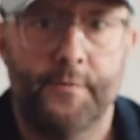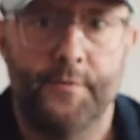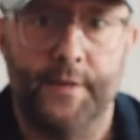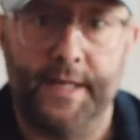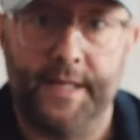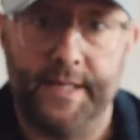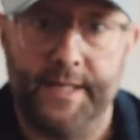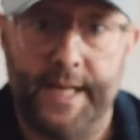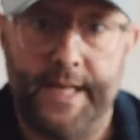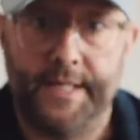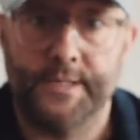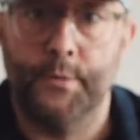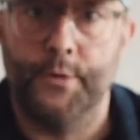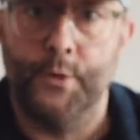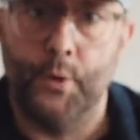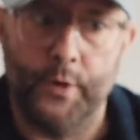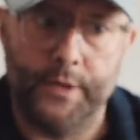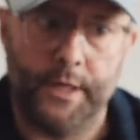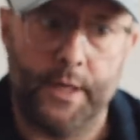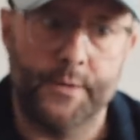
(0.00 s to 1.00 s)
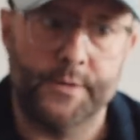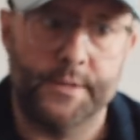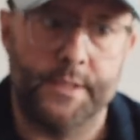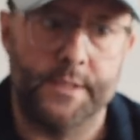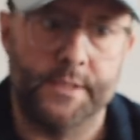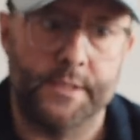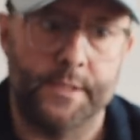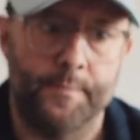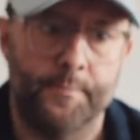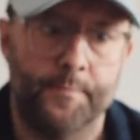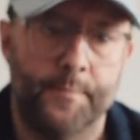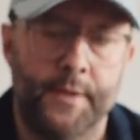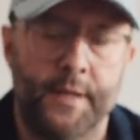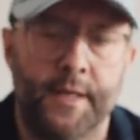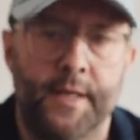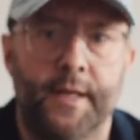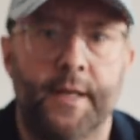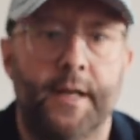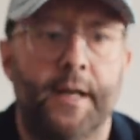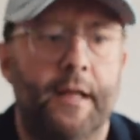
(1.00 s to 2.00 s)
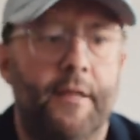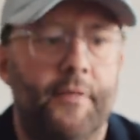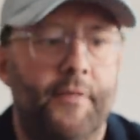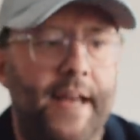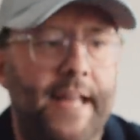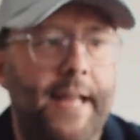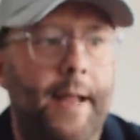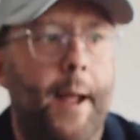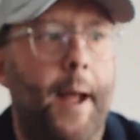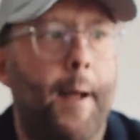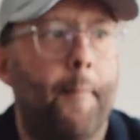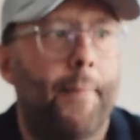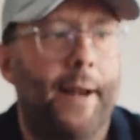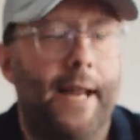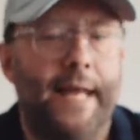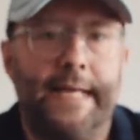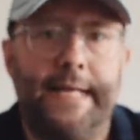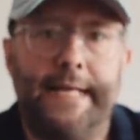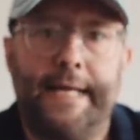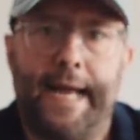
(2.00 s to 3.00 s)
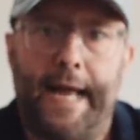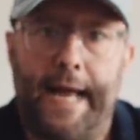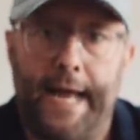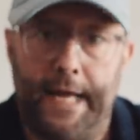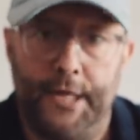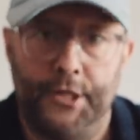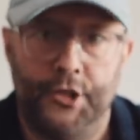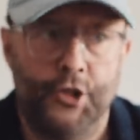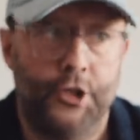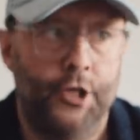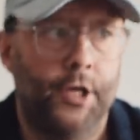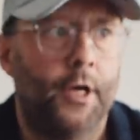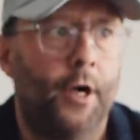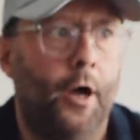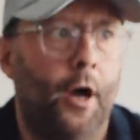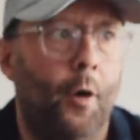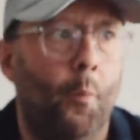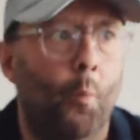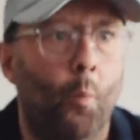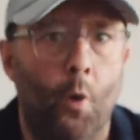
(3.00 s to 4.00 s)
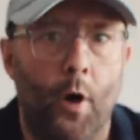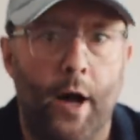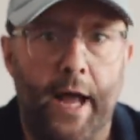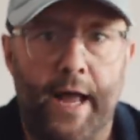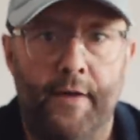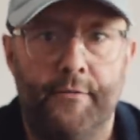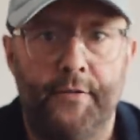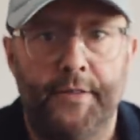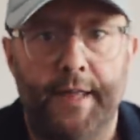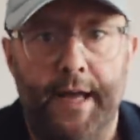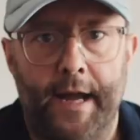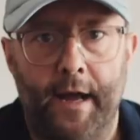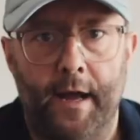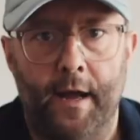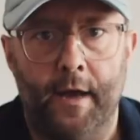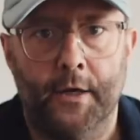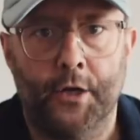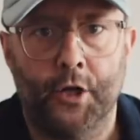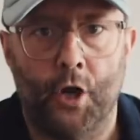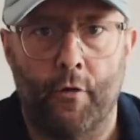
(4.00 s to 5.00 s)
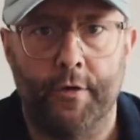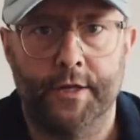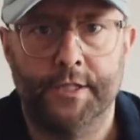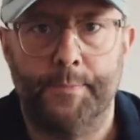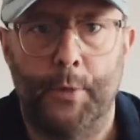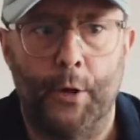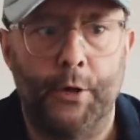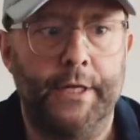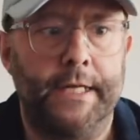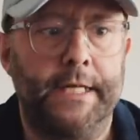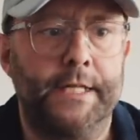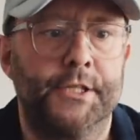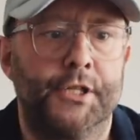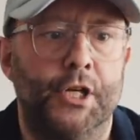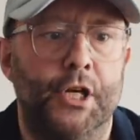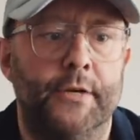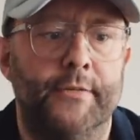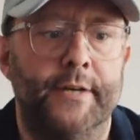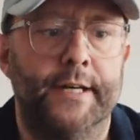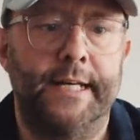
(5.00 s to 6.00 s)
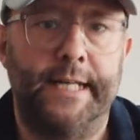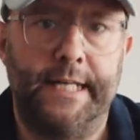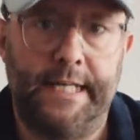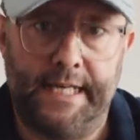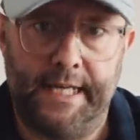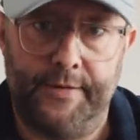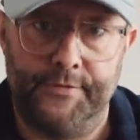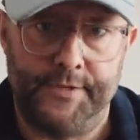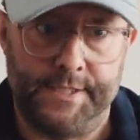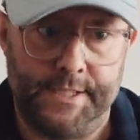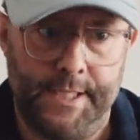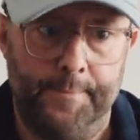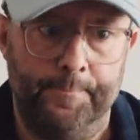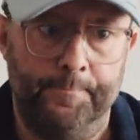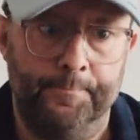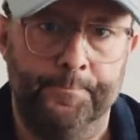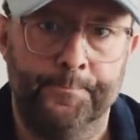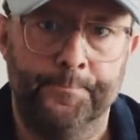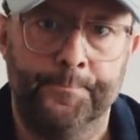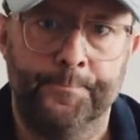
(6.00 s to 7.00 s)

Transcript: They connect to an audio system. They play catch on whatever their corresponding server gives them.